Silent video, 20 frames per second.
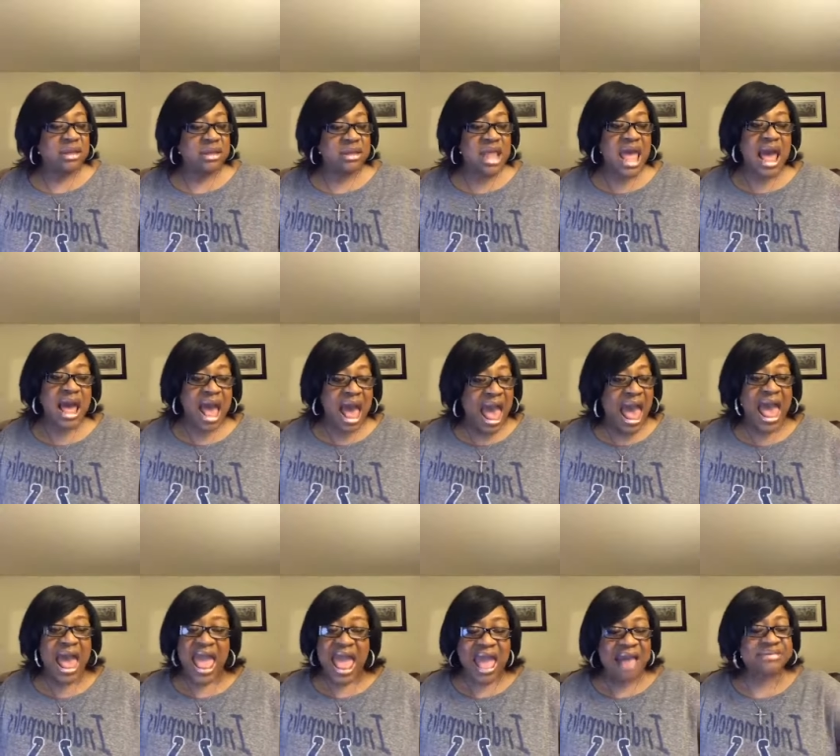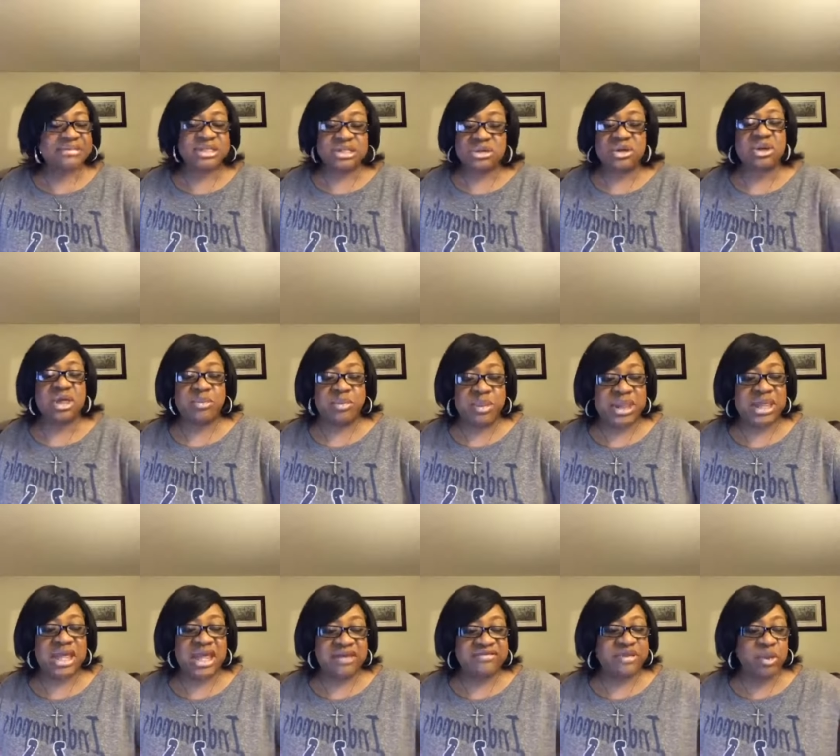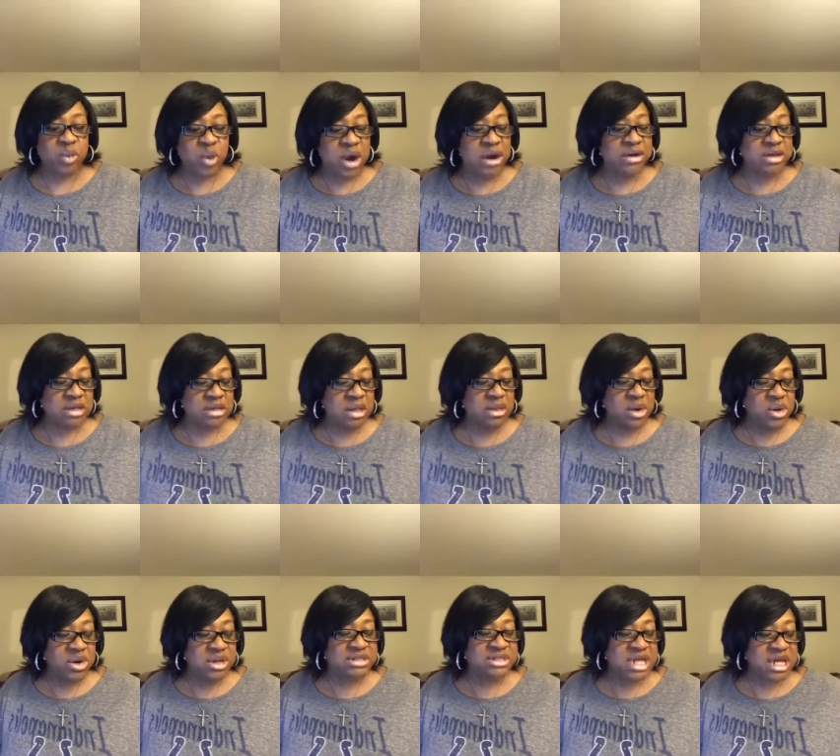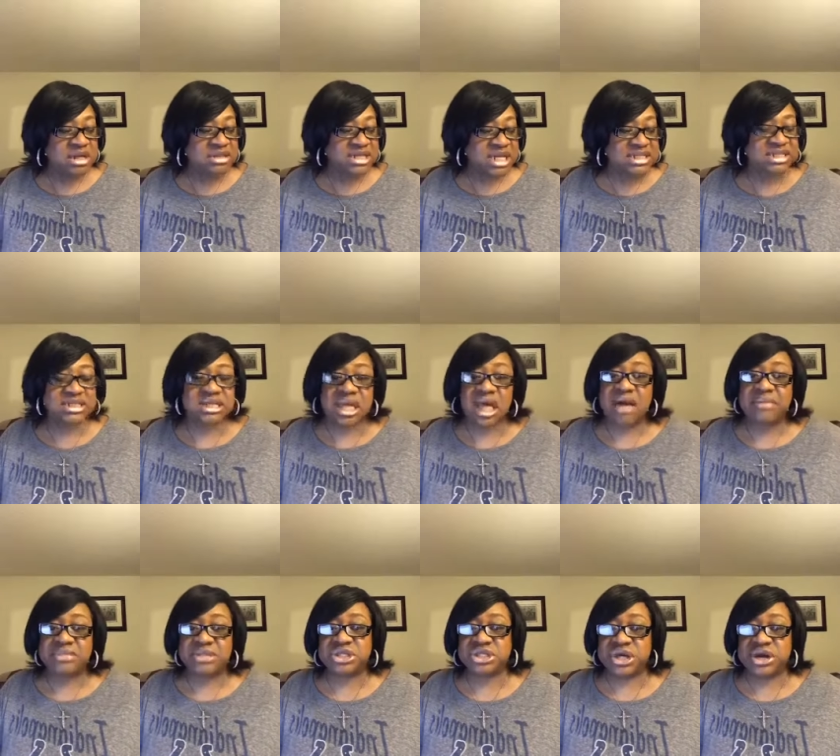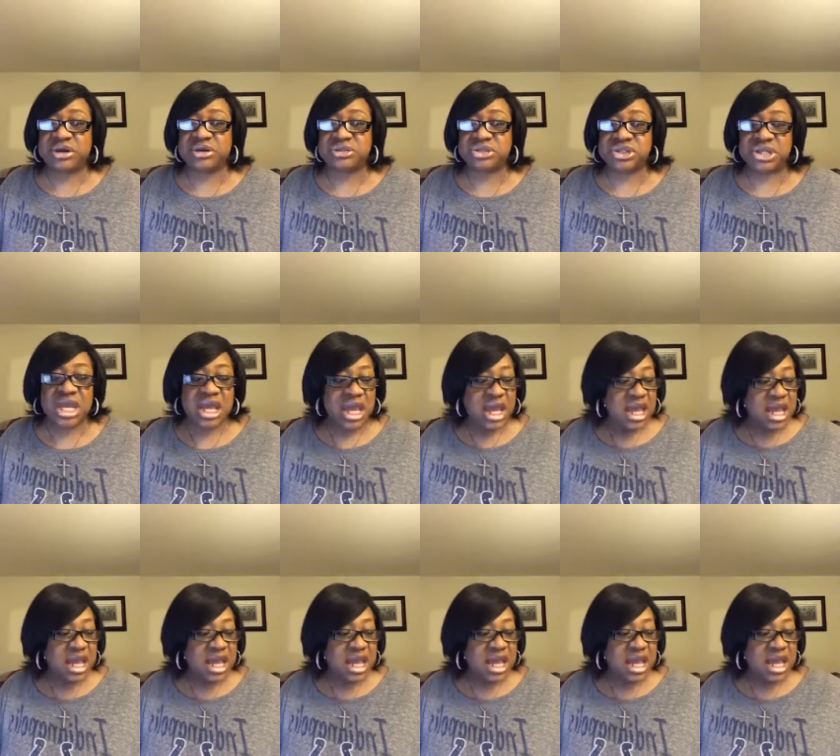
Now, I absolutely believe the word of the Lord tells us to come to church.